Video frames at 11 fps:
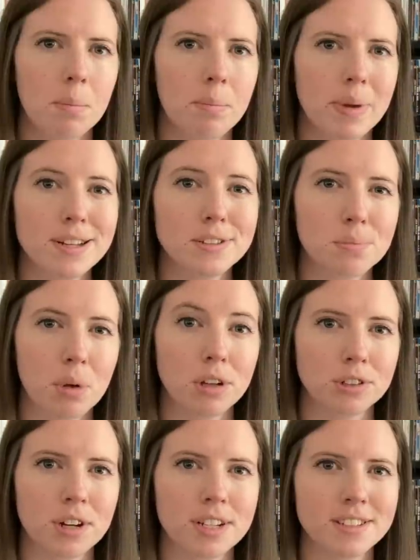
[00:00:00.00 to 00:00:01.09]
Belle's ball
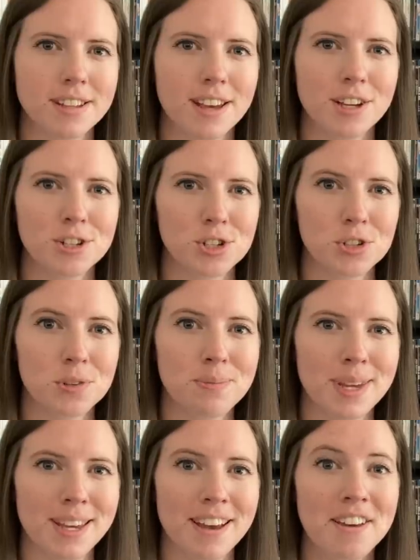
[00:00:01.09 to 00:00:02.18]
dress should
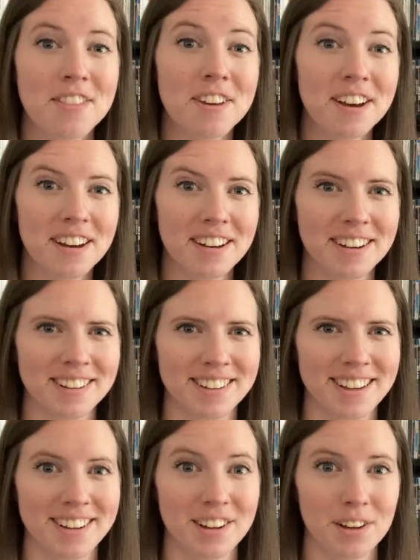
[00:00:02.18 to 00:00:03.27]
be the
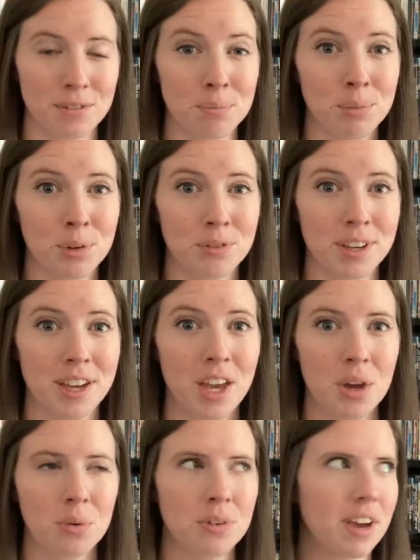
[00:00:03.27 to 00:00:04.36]
highlight of the movie.
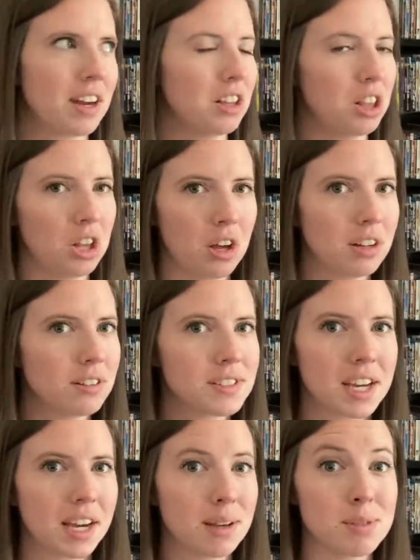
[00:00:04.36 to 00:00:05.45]
We've had a lot of
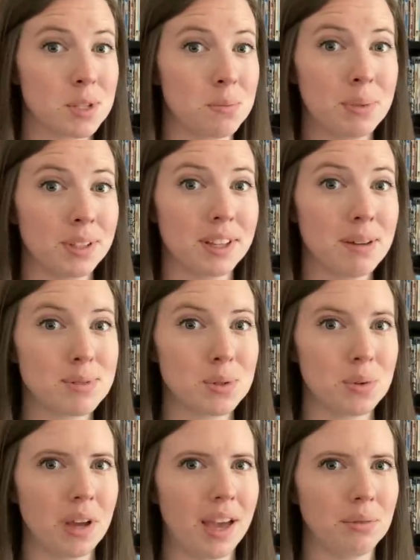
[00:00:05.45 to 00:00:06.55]
time to build up to
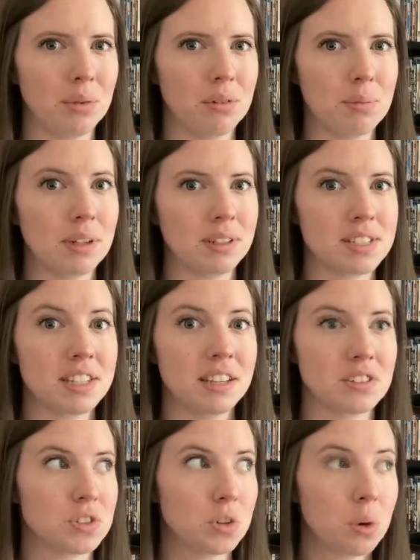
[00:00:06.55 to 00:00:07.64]
it, and we've been seeing
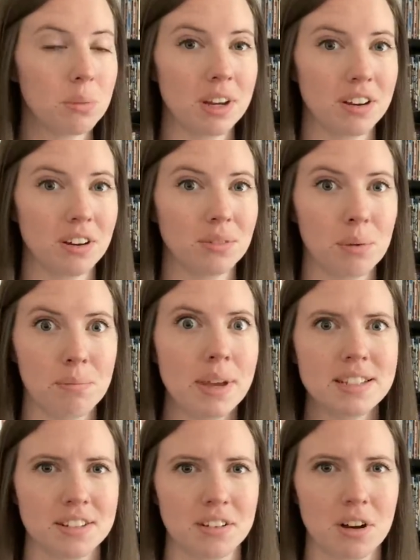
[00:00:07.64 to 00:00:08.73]
so many
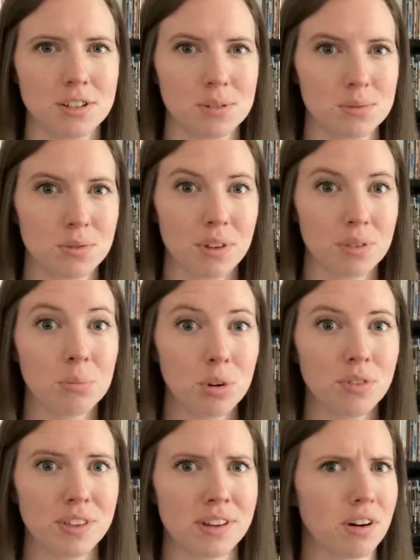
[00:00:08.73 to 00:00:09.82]
amazing costumes throughout the
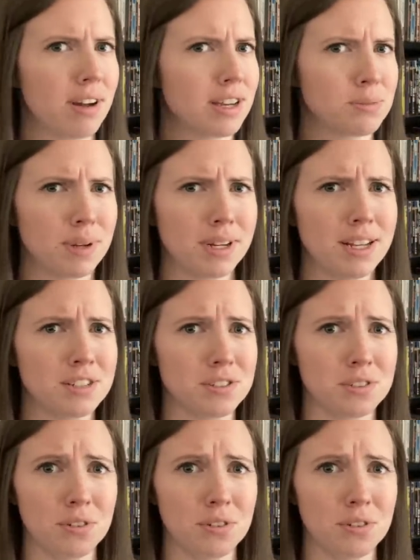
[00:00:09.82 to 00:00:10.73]
movie that our expectations are